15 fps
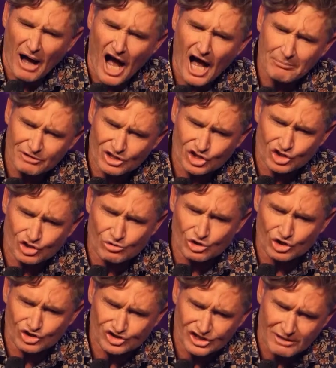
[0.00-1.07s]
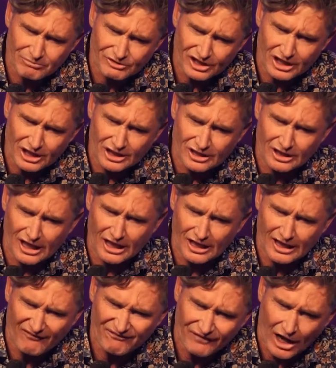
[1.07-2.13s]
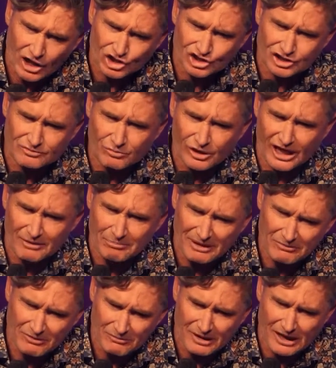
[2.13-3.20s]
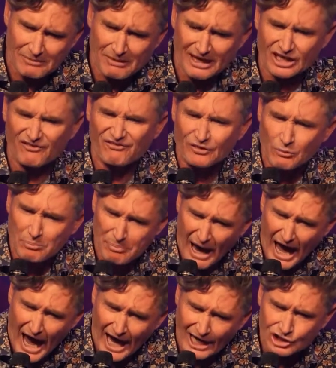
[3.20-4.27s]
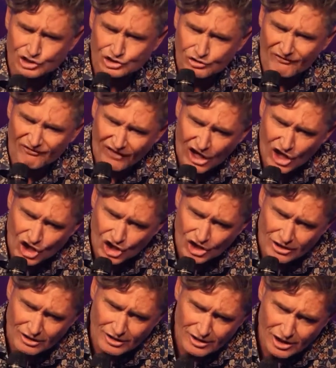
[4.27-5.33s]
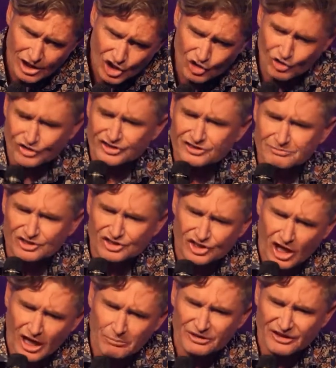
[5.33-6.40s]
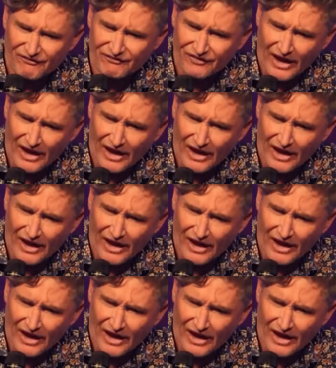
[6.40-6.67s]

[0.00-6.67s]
barbecue or something and then a function where people make you feel bad because you're a vegan? Christmas time with your